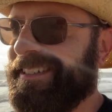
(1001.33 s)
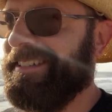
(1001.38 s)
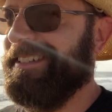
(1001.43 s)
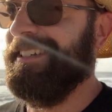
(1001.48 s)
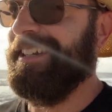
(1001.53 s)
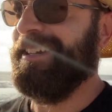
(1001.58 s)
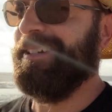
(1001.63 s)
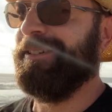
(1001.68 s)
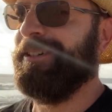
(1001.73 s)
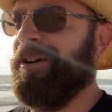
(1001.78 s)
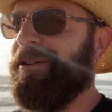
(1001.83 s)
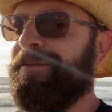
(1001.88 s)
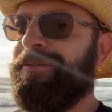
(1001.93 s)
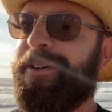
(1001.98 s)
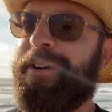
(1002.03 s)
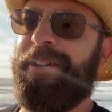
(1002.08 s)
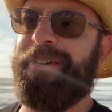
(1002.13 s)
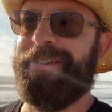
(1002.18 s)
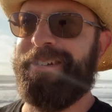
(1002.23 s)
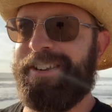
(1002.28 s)
you know, go
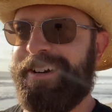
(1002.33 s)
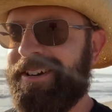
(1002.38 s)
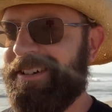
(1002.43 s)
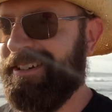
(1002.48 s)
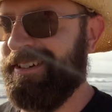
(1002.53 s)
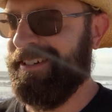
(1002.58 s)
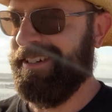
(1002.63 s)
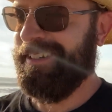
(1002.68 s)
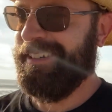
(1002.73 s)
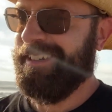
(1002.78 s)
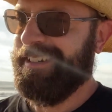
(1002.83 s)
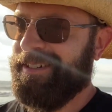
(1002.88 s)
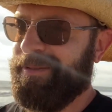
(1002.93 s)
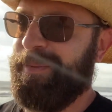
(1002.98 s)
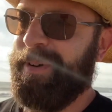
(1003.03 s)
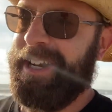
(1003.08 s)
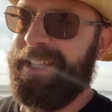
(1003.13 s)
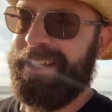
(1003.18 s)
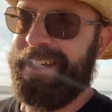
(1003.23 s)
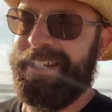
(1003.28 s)
further
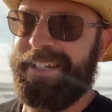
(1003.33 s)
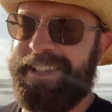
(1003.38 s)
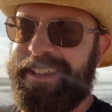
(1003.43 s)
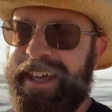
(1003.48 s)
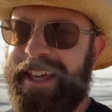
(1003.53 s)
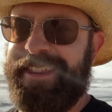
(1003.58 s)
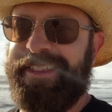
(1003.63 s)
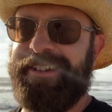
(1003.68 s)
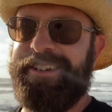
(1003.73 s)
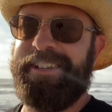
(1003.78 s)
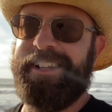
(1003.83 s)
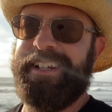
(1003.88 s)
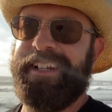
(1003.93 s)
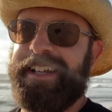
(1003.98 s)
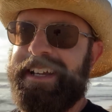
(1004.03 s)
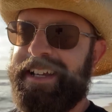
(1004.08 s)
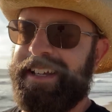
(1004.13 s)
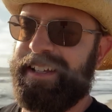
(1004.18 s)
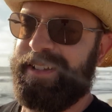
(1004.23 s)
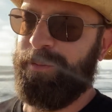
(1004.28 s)
by the end of that 30
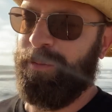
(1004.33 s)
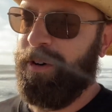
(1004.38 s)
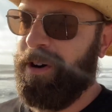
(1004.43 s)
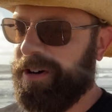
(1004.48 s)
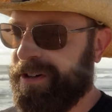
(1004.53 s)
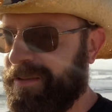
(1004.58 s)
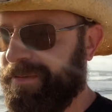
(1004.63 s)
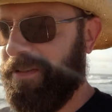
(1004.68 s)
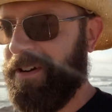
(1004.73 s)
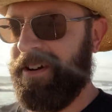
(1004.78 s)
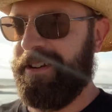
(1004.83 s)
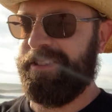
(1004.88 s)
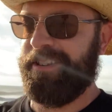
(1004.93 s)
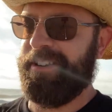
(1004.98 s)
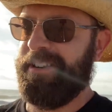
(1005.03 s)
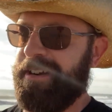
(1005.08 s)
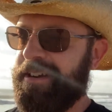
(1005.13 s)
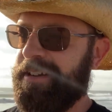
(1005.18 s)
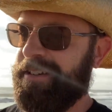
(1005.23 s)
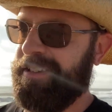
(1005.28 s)
days, walk
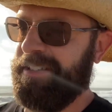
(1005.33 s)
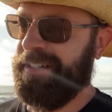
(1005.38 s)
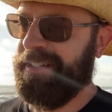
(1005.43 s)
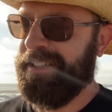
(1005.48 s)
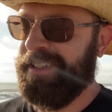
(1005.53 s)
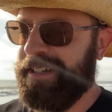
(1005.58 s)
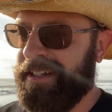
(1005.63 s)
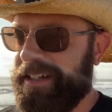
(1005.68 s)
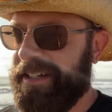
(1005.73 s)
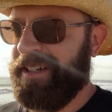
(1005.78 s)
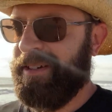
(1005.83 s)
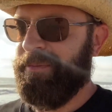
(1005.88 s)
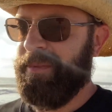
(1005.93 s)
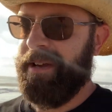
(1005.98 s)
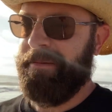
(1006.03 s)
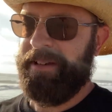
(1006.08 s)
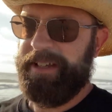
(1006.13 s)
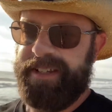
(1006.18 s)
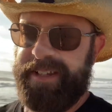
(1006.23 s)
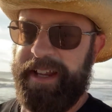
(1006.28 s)
further,
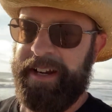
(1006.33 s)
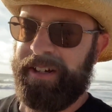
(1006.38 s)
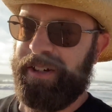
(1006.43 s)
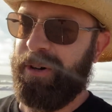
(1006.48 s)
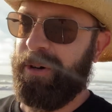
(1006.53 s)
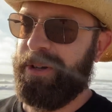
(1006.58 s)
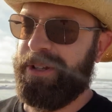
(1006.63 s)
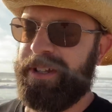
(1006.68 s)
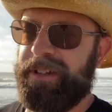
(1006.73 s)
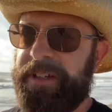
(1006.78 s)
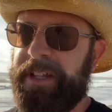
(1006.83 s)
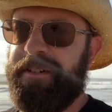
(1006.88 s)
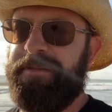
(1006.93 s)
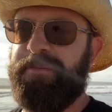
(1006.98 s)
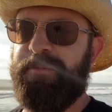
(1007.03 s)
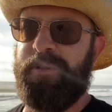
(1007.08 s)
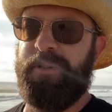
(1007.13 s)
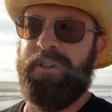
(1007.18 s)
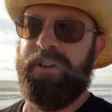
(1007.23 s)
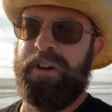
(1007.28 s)
maybe set a goal to lift
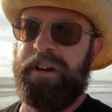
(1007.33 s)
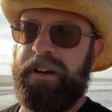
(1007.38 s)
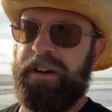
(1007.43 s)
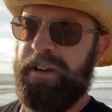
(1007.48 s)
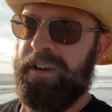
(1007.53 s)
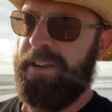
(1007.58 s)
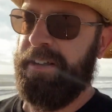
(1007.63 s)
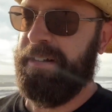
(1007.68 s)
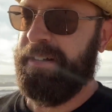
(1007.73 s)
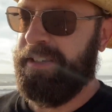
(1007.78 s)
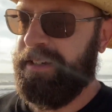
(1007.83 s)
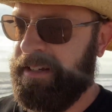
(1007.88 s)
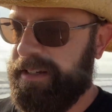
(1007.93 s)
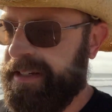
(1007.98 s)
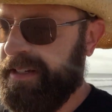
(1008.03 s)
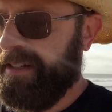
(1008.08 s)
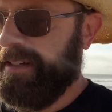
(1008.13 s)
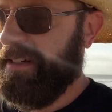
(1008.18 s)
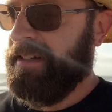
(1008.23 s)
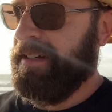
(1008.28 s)
more.
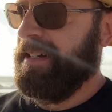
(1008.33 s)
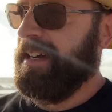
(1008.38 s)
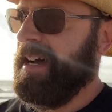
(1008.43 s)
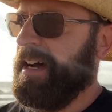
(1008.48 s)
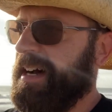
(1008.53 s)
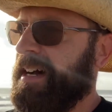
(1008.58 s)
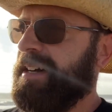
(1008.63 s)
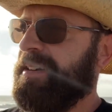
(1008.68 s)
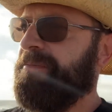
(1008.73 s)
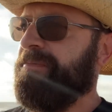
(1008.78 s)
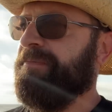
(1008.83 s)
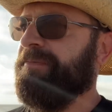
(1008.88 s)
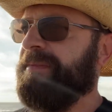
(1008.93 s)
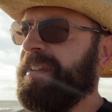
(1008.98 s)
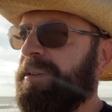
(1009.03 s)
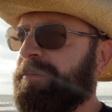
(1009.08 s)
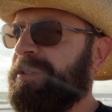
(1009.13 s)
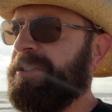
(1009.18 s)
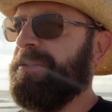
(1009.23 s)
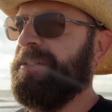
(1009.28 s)

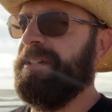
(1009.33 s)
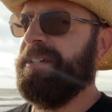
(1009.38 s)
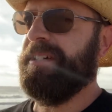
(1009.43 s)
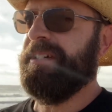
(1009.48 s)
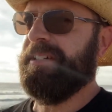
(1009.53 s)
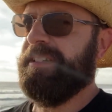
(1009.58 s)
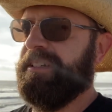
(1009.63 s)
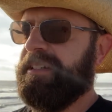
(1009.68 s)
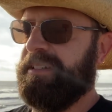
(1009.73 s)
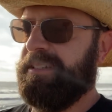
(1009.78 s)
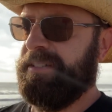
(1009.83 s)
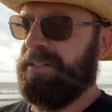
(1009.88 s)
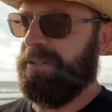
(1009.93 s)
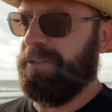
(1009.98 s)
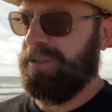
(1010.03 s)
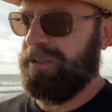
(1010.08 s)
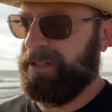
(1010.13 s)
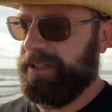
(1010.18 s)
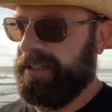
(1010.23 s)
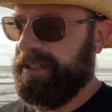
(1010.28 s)
I'm doing a
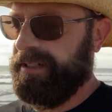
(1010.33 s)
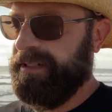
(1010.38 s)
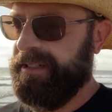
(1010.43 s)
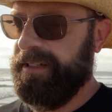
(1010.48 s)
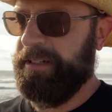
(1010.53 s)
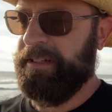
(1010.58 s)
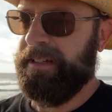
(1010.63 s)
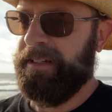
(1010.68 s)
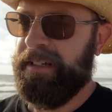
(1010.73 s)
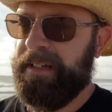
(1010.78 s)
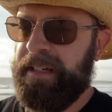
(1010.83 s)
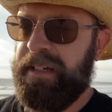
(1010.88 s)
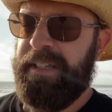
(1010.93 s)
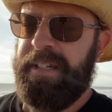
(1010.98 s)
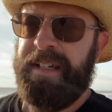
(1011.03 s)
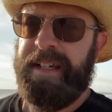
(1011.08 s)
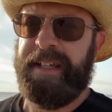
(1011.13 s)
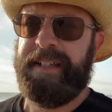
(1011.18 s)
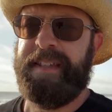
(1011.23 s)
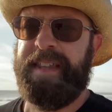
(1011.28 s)
goal to
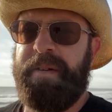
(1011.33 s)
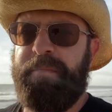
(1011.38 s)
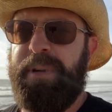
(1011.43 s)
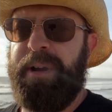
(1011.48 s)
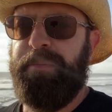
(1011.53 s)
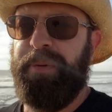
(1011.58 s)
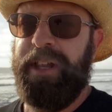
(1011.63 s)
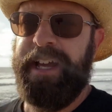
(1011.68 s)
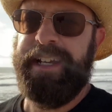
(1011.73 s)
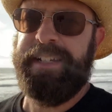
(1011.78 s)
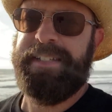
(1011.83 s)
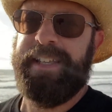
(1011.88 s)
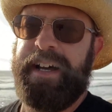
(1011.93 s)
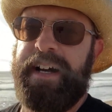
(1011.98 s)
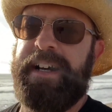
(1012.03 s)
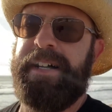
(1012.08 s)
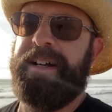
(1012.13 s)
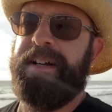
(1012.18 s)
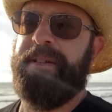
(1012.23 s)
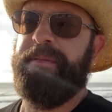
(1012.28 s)
extend my plank
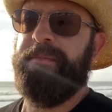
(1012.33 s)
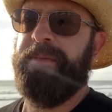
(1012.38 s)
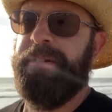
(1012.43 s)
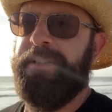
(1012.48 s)
time.